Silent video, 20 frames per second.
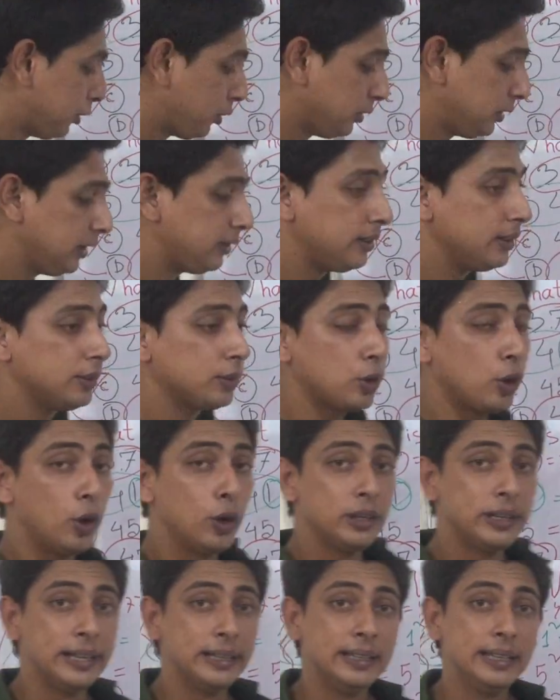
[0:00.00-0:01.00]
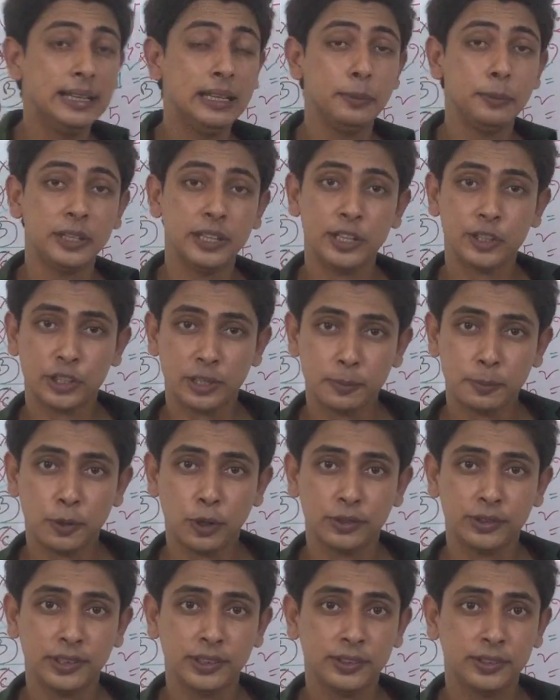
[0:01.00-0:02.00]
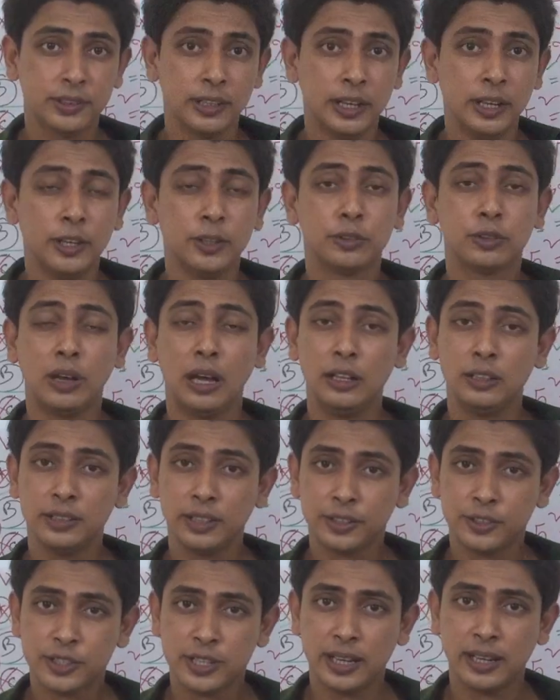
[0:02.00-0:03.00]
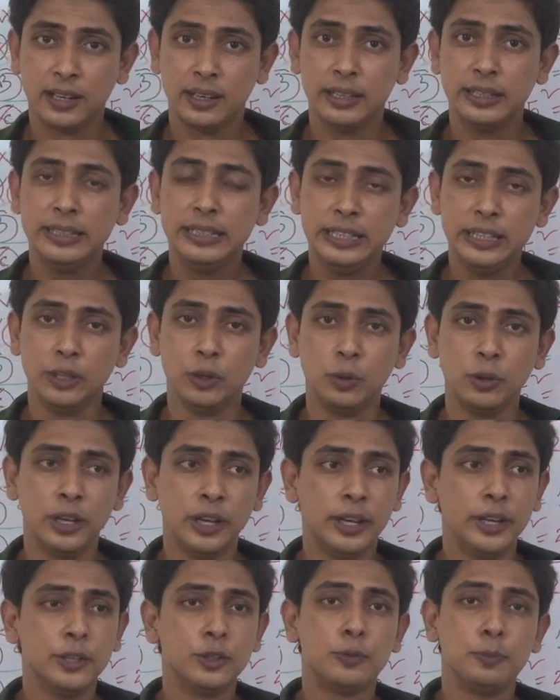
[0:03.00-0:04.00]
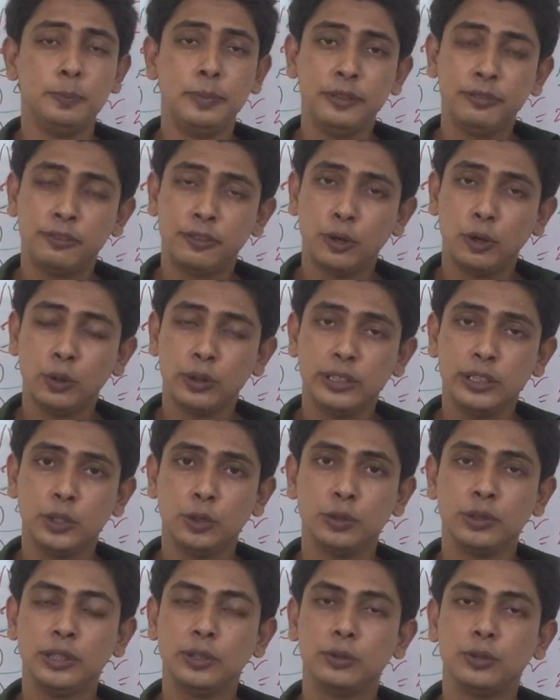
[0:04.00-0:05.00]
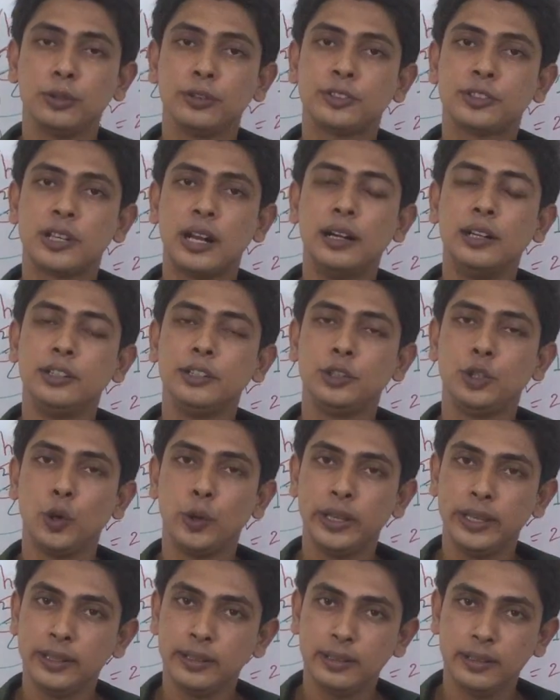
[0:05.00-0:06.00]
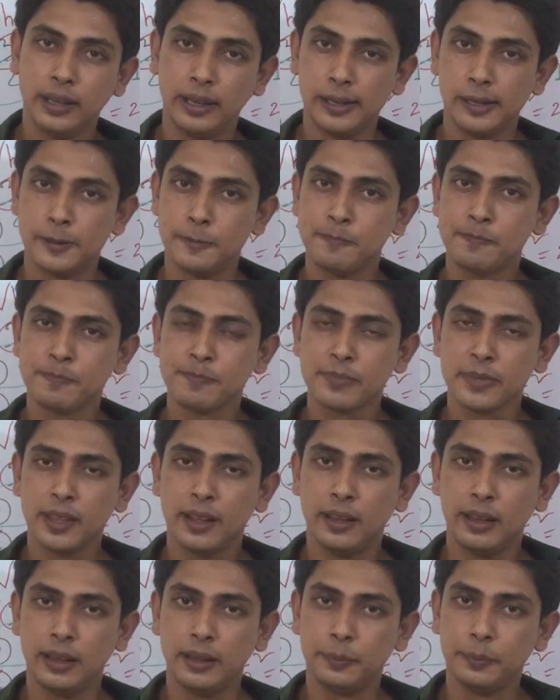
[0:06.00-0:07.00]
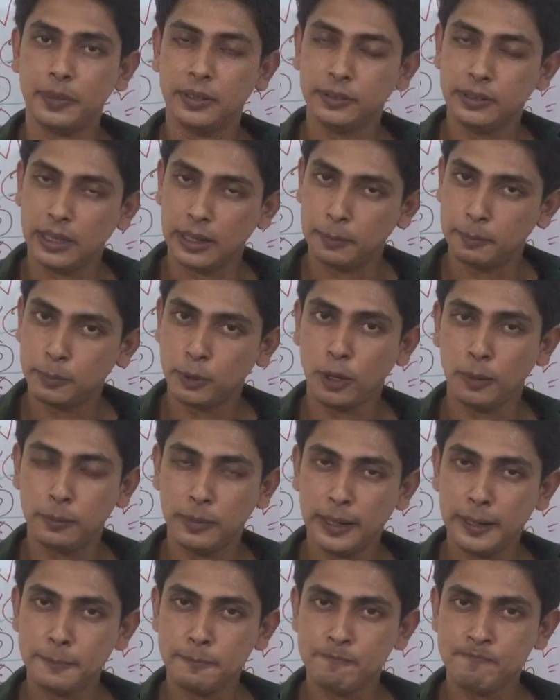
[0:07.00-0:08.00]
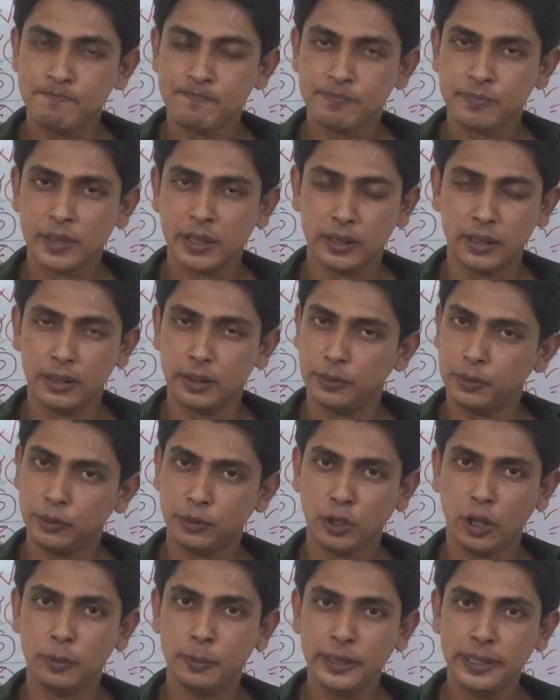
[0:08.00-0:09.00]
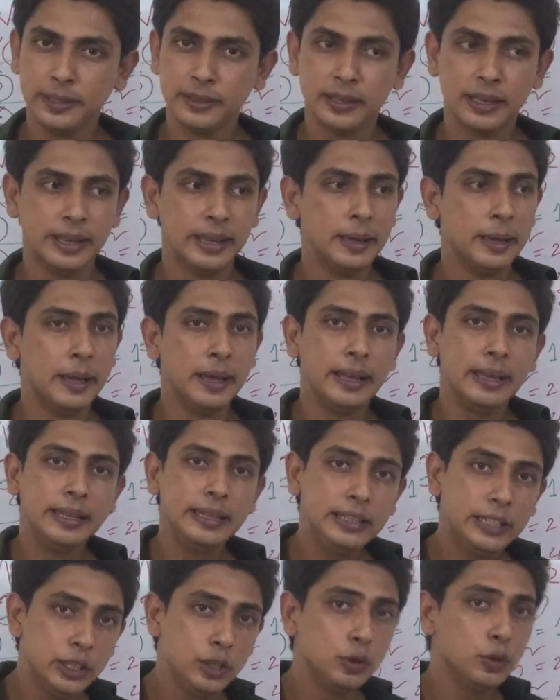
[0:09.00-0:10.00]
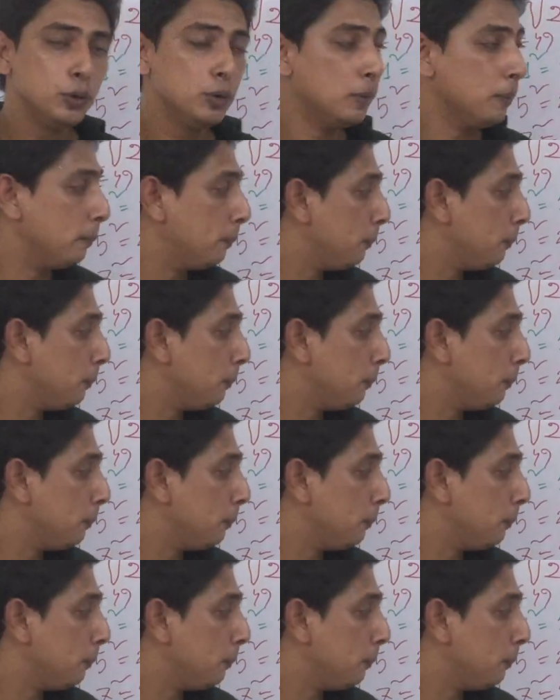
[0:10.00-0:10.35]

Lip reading: So this is called an elimination process. So I'll just tell you before you start doing the problem solving, you